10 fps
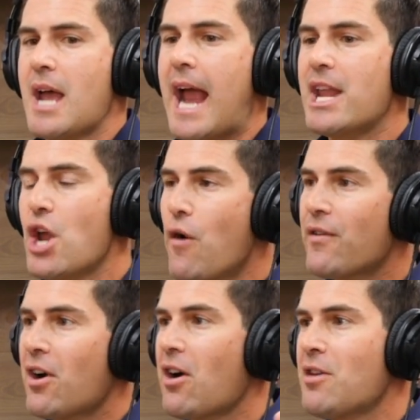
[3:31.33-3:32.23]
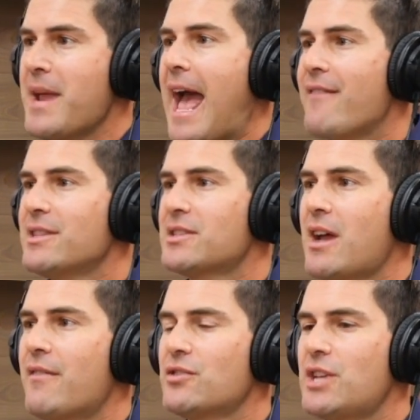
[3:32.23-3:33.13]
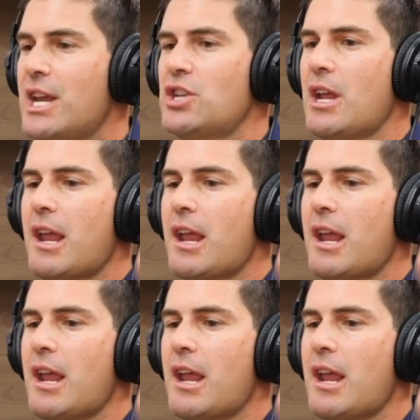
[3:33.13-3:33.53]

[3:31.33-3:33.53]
And he overheard me having this conversation.